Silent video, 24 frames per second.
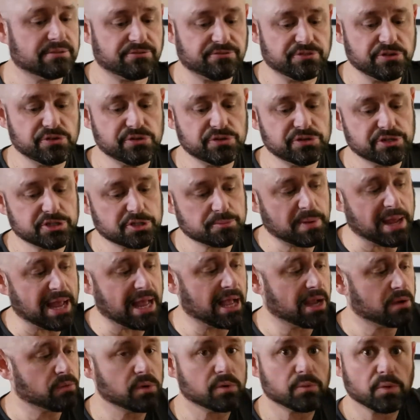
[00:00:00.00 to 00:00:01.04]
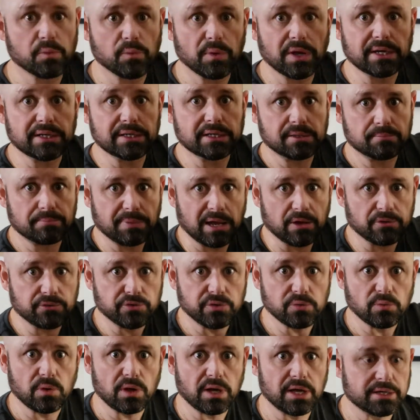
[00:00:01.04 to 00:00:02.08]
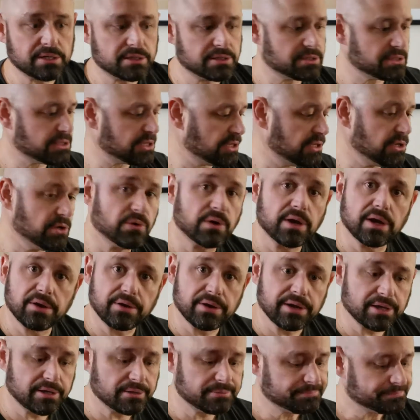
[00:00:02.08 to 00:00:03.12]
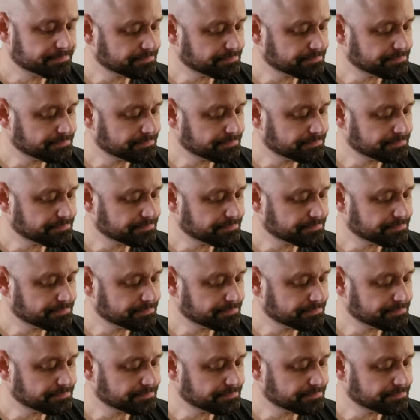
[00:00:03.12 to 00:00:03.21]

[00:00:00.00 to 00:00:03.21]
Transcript: a few years back when we went and did Boundary Waters canoe area.